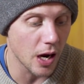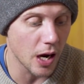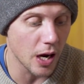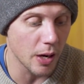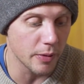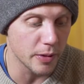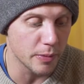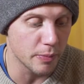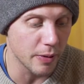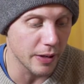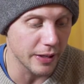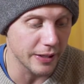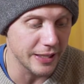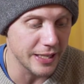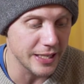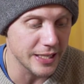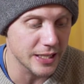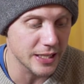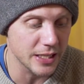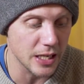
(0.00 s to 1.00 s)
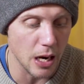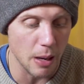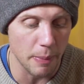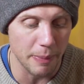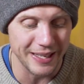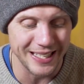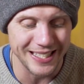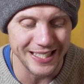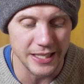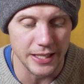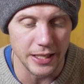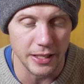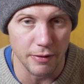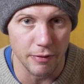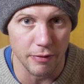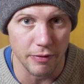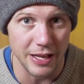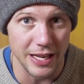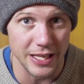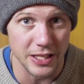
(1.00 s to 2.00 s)
I would bring the Scarpa Instinct
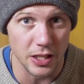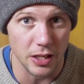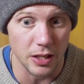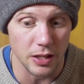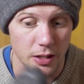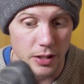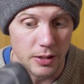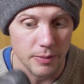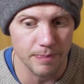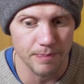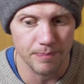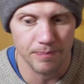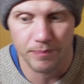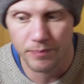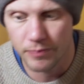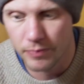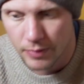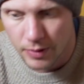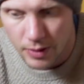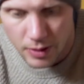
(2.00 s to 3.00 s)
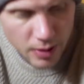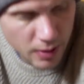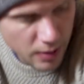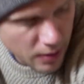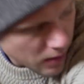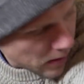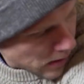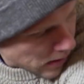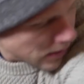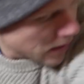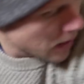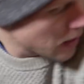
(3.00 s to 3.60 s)
VSRs.